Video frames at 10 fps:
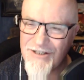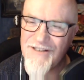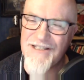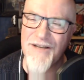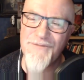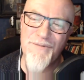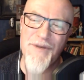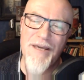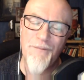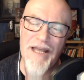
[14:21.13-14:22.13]
This comes from
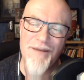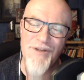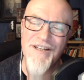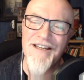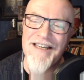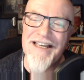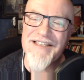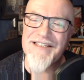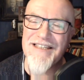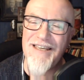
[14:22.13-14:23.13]
Kim Lehman.
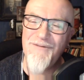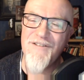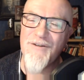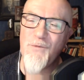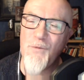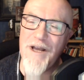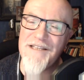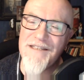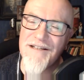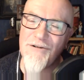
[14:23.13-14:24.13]
Stephen,
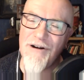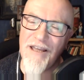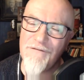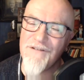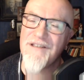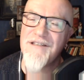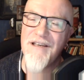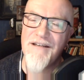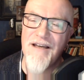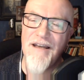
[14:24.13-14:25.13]
Wes Craven
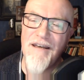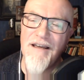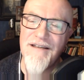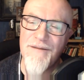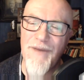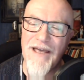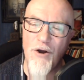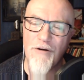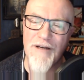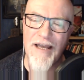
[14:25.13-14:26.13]
said A Nightmare
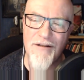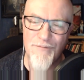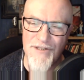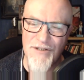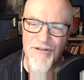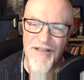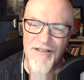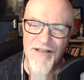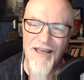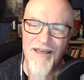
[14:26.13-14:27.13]
on Elm Street
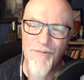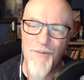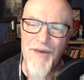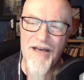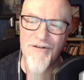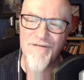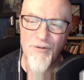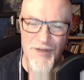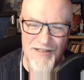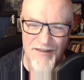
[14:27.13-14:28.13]
came about from
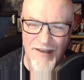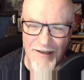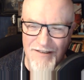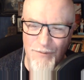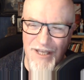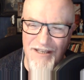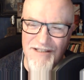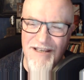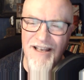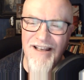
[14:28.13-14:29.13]
his
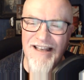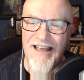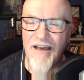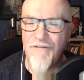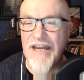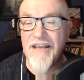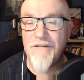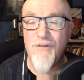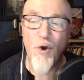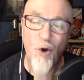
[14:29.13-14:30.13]
nightmares. Have any of
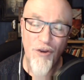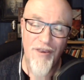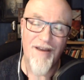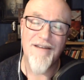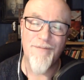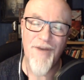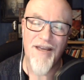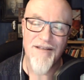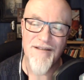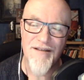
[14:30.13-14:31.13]
your
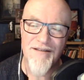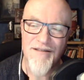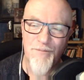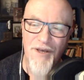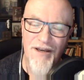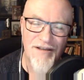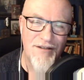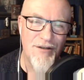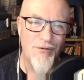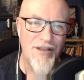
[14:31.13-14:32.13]
nightmares inspired
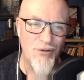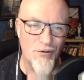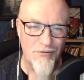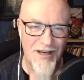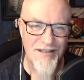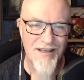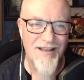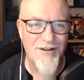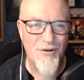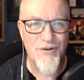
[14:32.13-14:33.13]
you in your
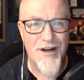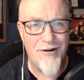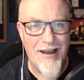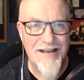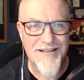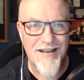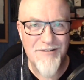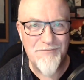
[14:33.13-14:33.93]
writing or directing?